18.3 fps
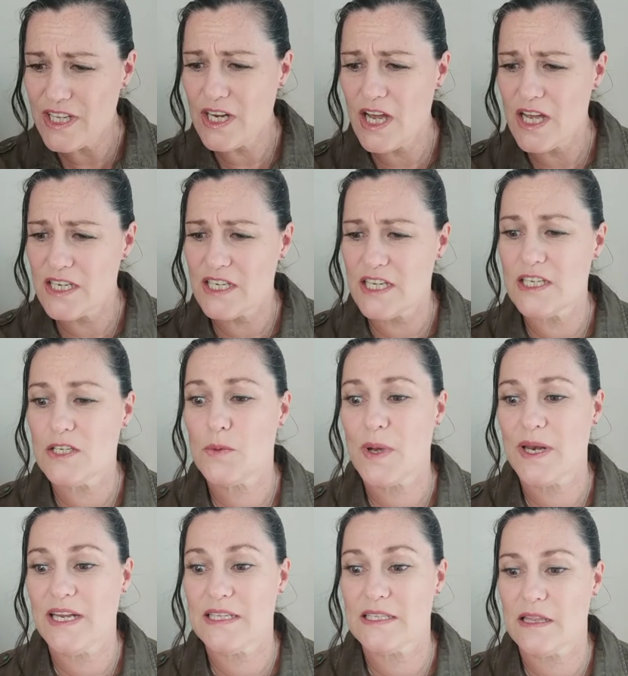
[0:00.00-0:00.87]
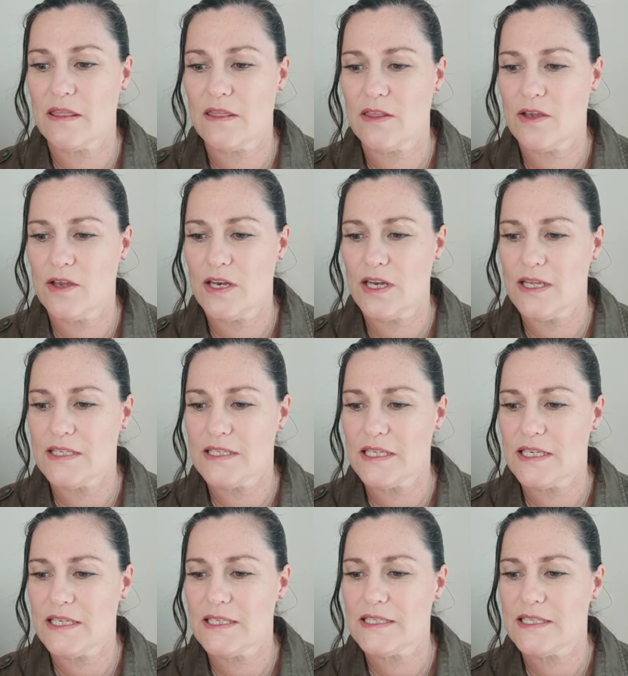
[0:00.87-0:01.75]
the 1920s and 30s,
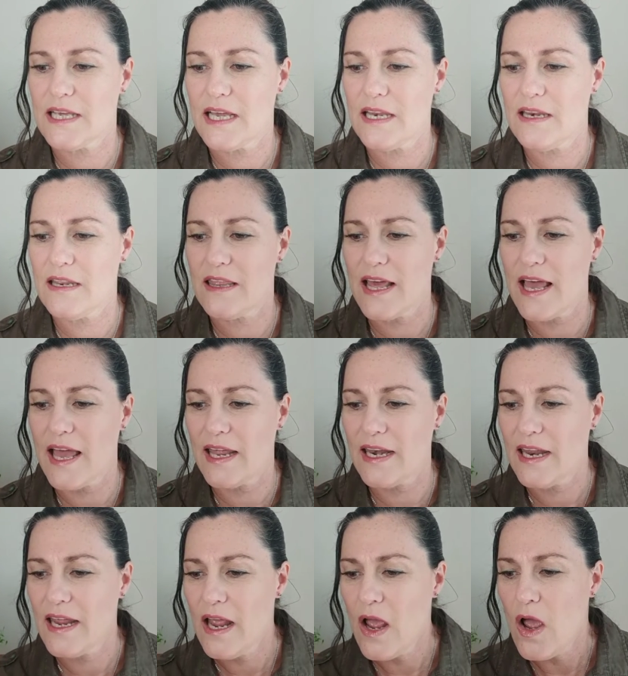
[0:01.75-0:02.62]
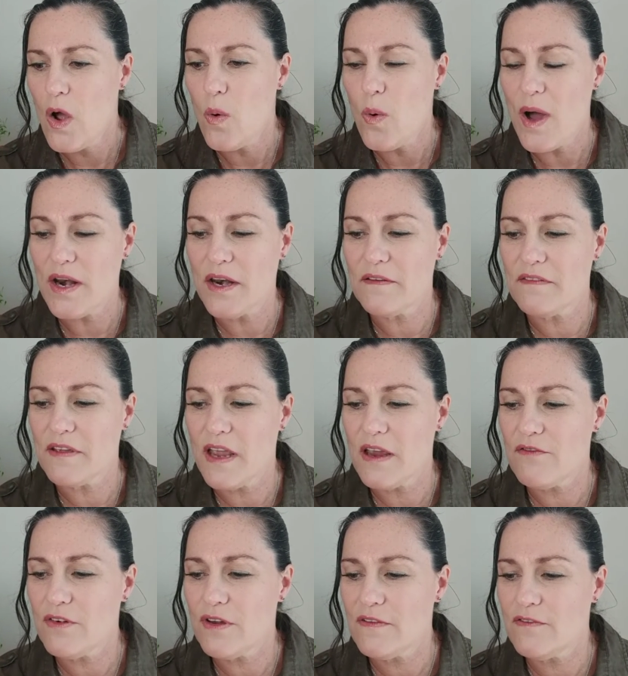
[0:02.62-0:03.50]
it is said that one of
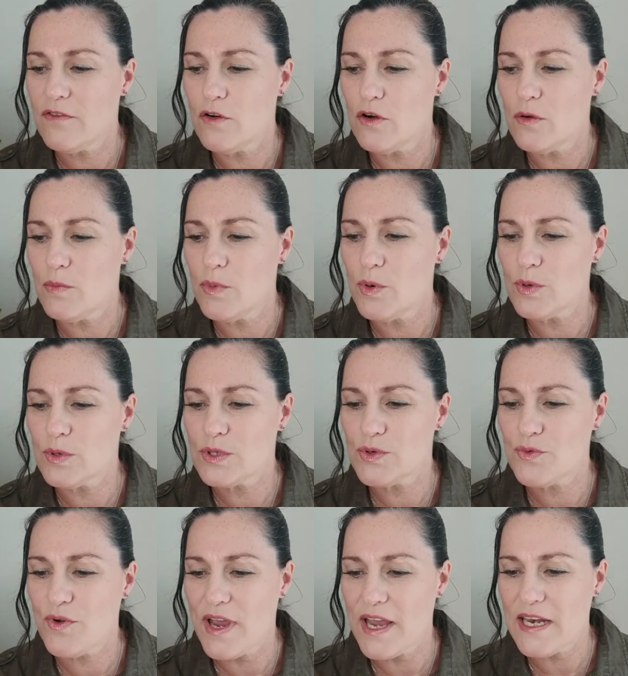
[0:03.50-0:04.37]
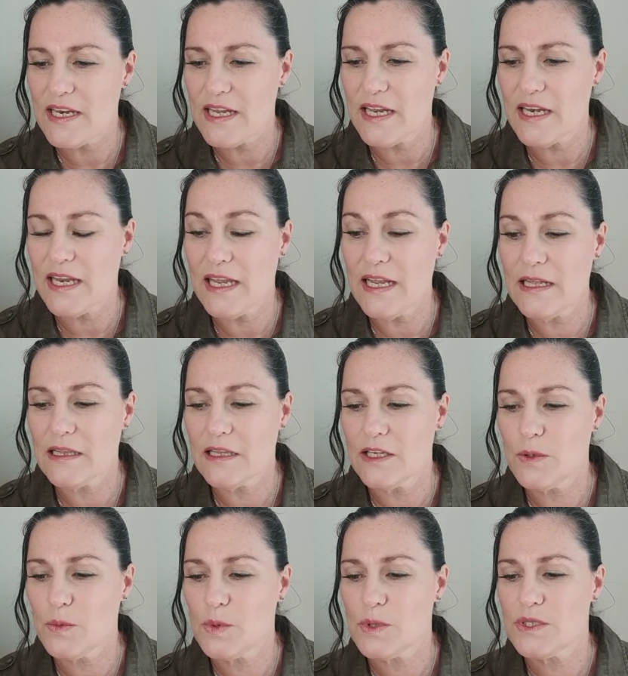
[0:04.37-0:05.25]
every four books read in
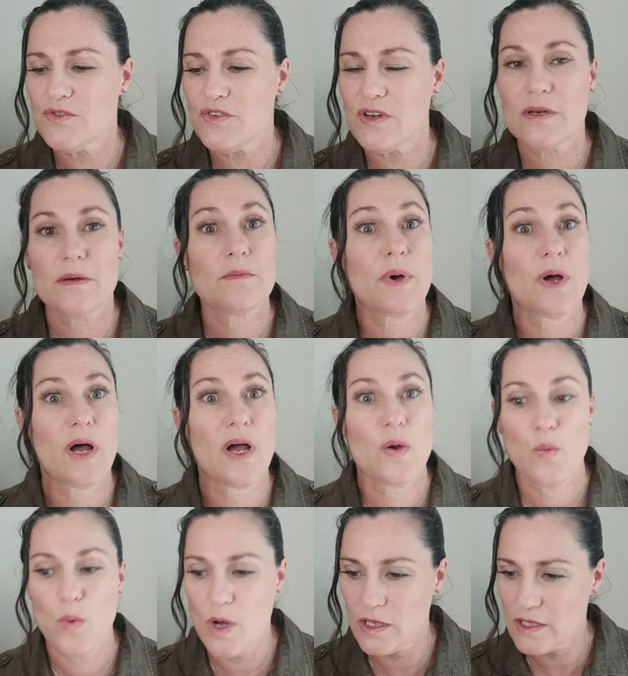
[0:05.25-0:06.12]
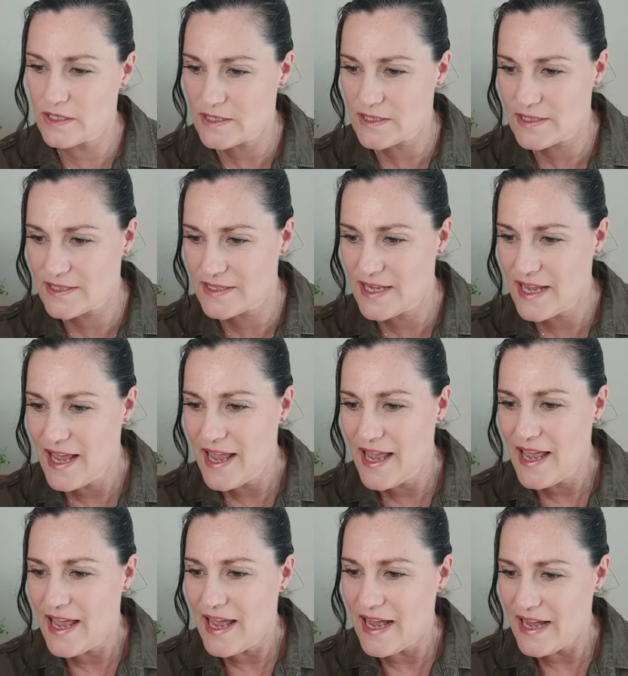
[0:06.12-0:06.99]
England was written by Wallace.
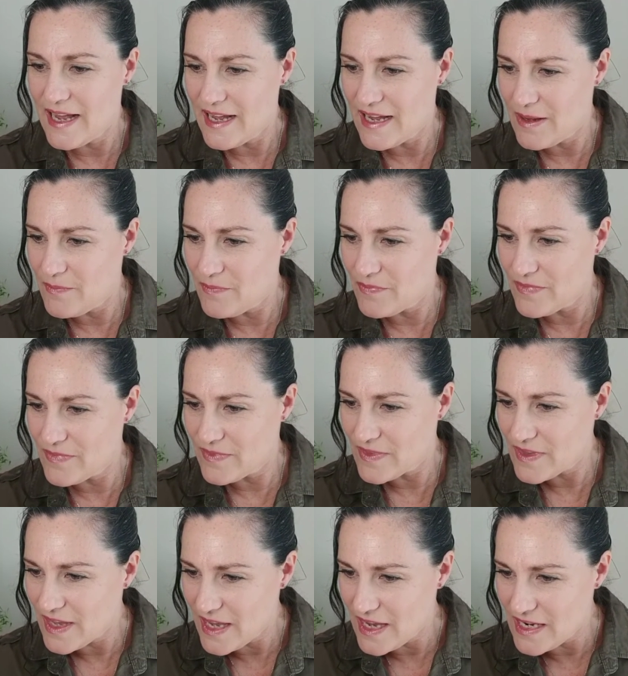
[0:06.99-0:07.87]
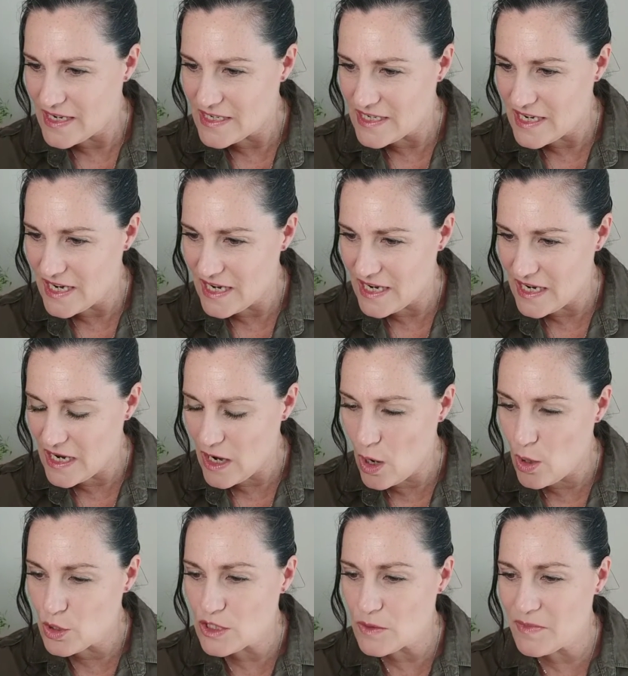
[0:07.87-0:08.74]
And he
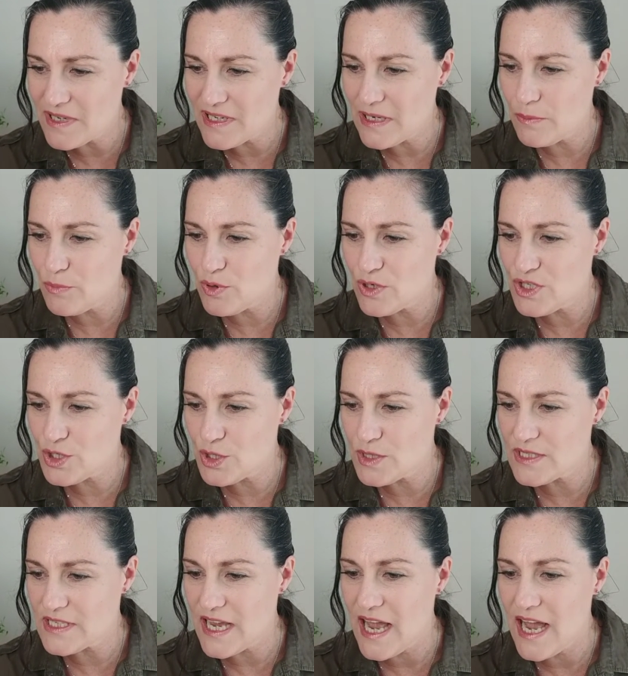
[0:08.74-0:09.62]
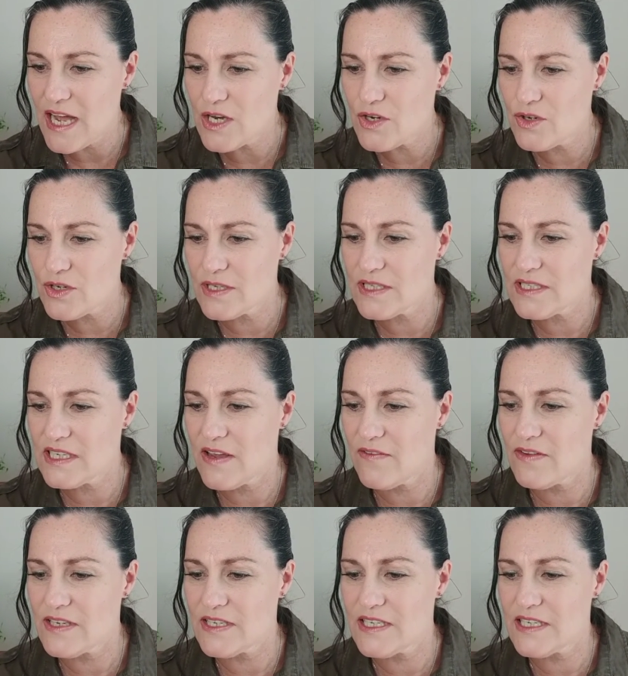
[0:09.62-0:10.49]
ultimately produced
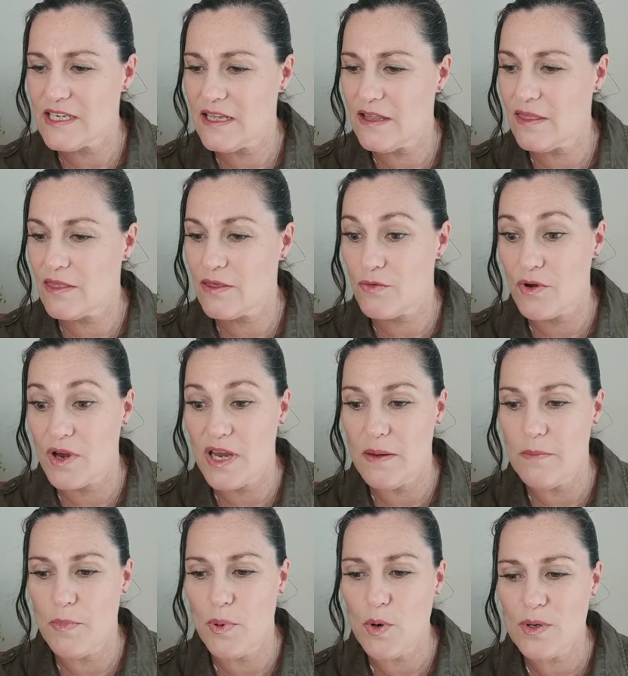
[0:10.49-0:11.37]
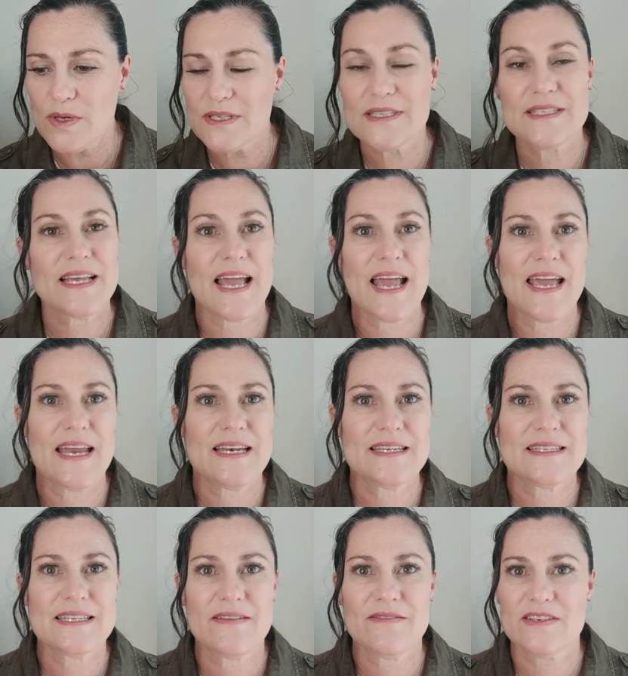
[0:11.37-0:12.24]
173 books and
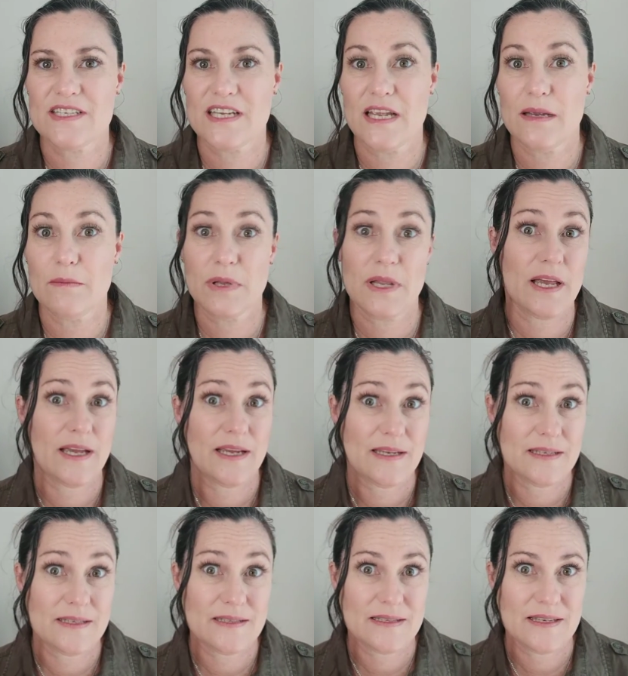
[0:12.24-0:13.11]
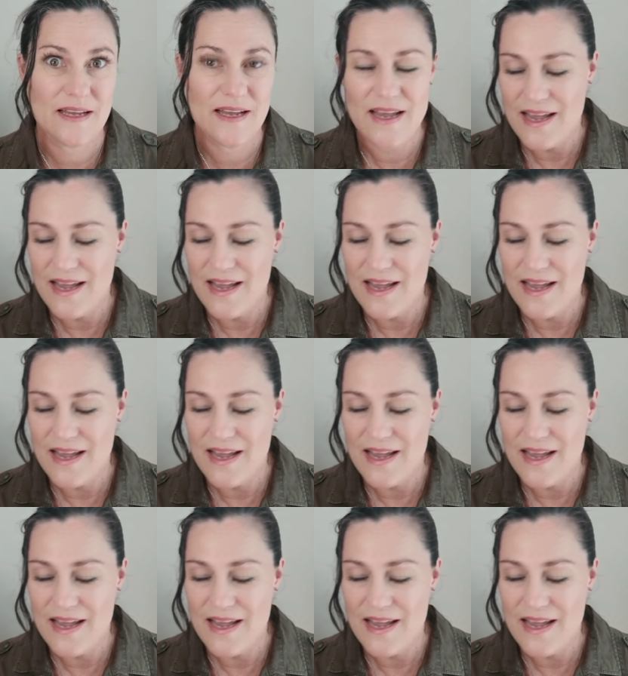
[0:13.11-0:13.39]
17 plays.